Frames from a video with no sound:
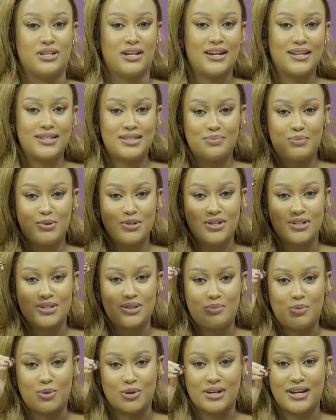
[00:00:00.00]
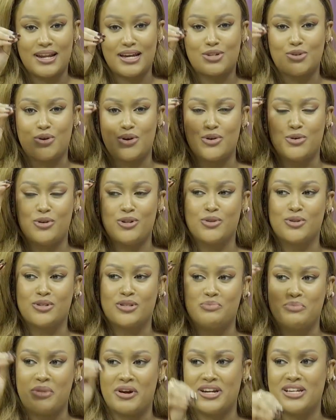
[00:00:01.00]
Let's put a spotlight on all those
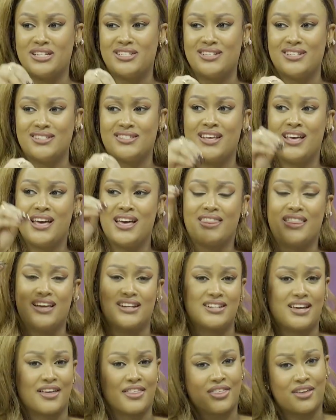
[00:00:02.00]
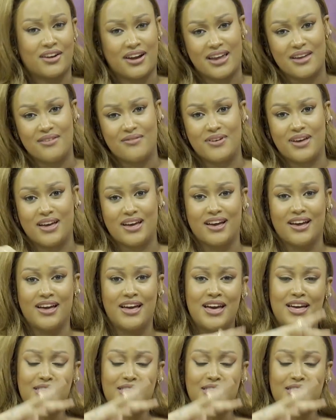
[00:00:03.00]
marriages that are thriving,